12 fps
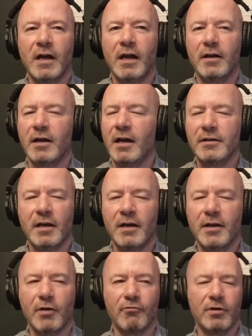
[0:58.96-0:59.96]
I I,
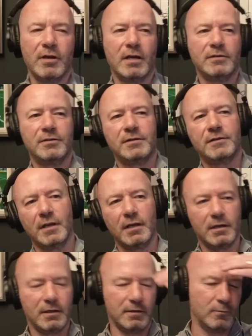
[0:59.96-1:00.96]
I agree. I just
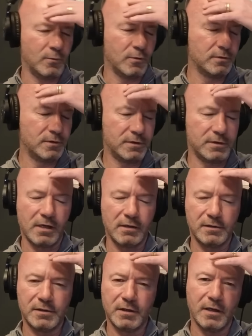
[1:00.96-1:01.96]
think once
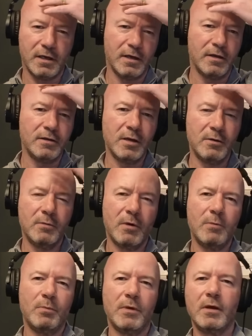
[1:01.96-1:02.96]
that uh, you, you
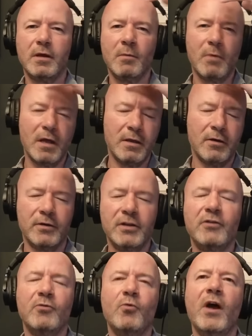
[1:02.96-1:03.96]
might be you might you're,
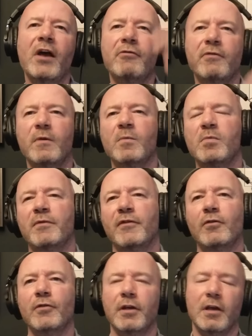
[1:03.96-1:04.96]
you're aware of it
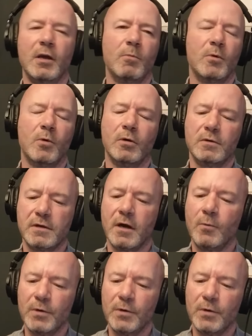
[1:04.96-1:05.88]
before the game, but once that